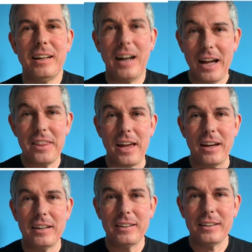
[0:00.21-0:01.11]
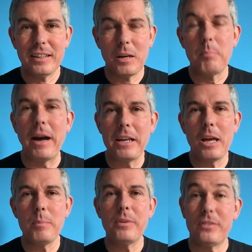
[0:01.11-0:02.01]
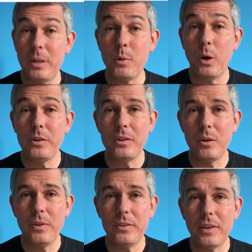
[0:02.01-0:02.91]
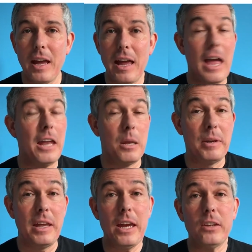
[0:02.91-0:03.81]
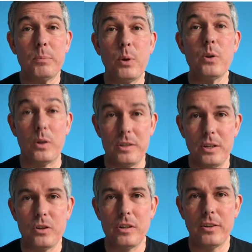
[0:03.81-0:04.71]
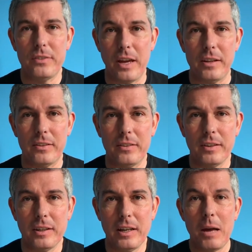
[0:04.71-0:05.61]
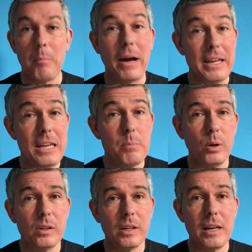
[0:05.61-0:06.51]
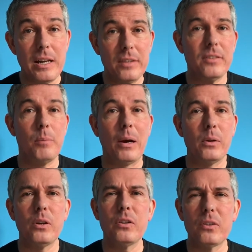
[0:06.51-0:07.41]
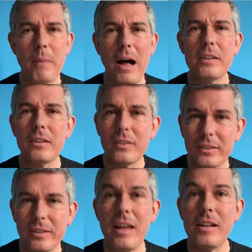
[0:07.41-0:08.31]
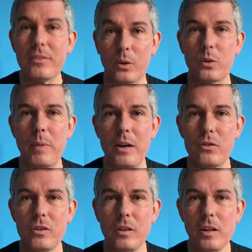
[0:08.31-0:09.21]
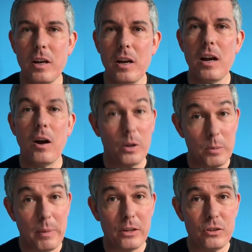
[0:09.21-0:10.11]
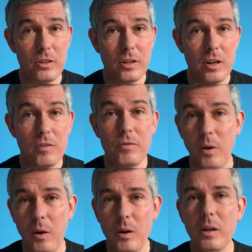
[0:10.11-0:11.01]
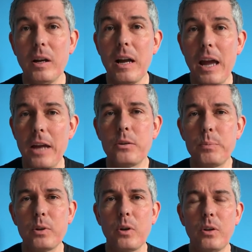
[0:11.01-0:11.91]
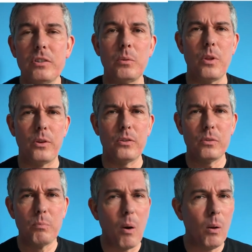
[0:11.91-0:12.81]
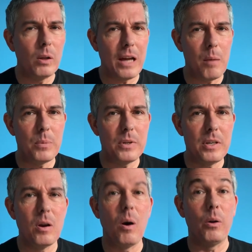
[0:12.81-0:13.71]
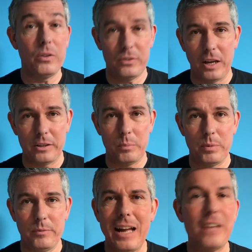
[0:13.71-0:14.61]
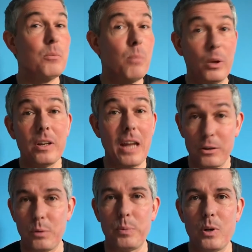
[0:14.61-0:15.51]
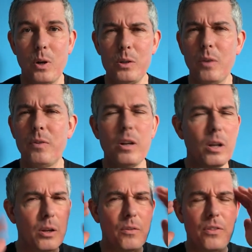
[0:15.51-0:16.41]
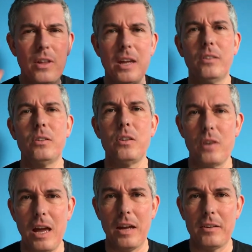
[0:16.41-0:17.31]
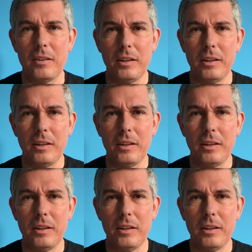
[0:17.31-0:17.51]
Hi there, my name is Tim Cortinovis and I'm an expert on digital sales. My ebook is about smart sales automation on a budget for entrepreneurs with a small company or a startup. As a modern entrepreneur, you have a lot of things in your head.